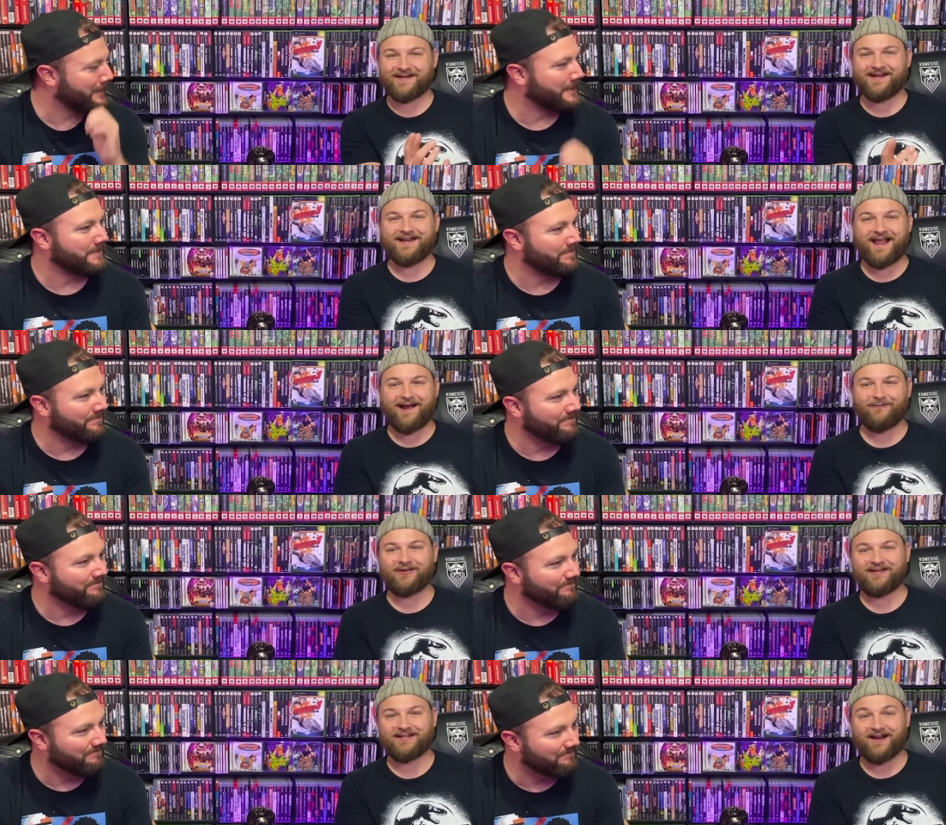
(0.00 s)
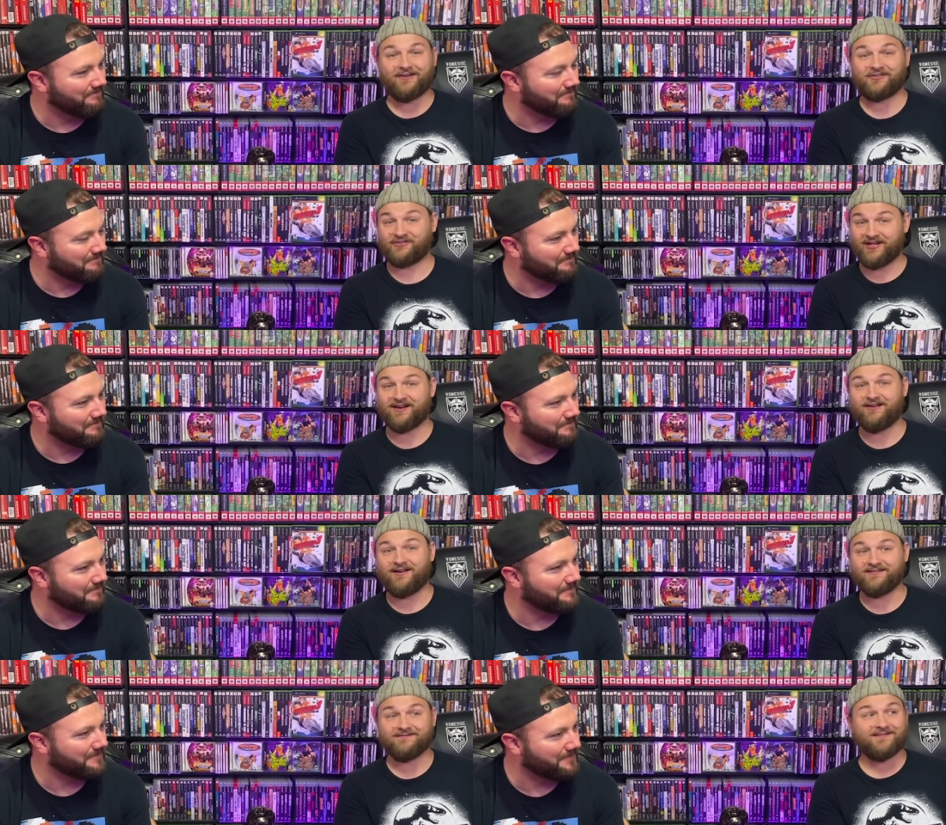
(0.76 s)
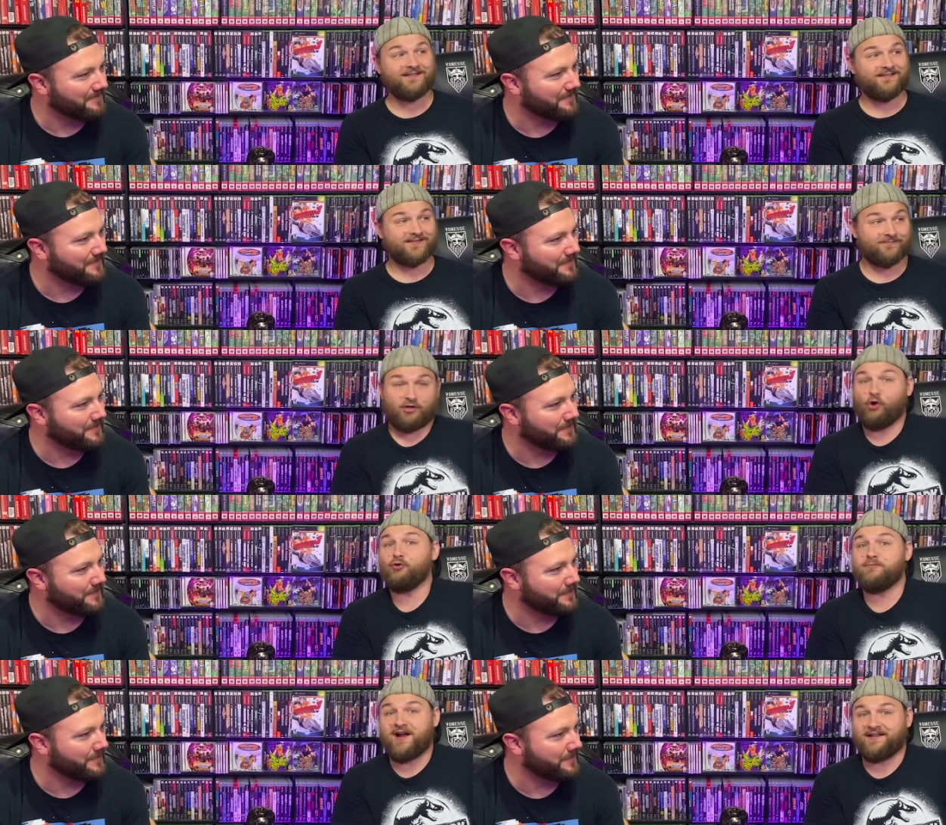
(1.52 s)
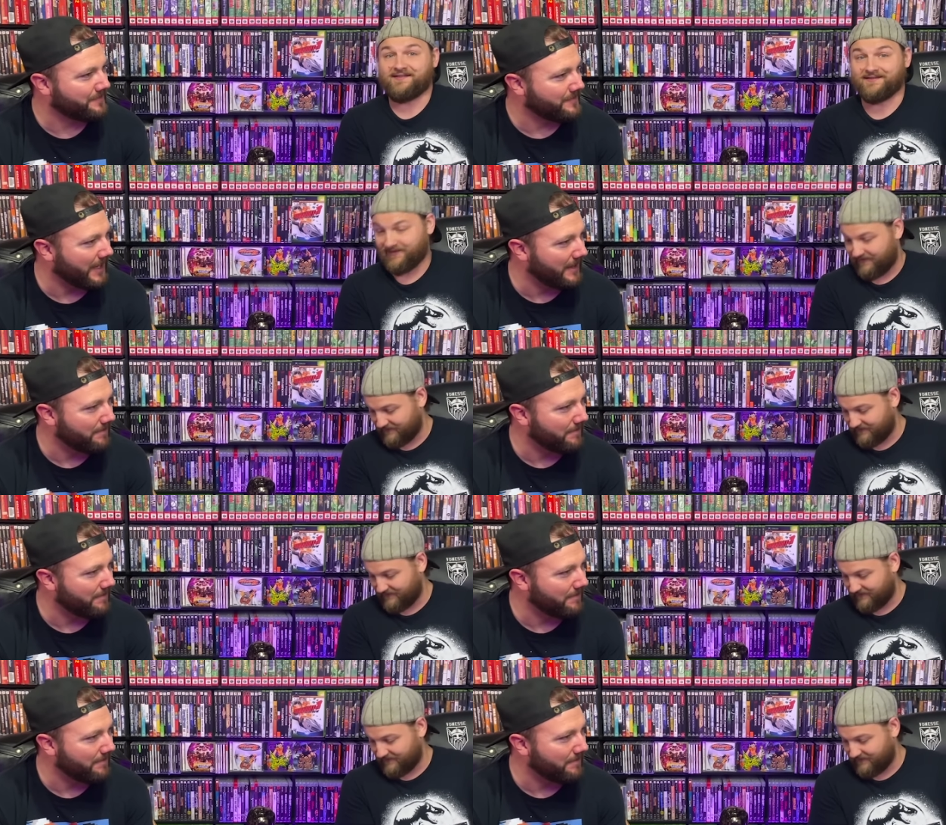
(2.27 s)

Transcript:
Speaker 1: and now we are sitting on some gold mines. yeah.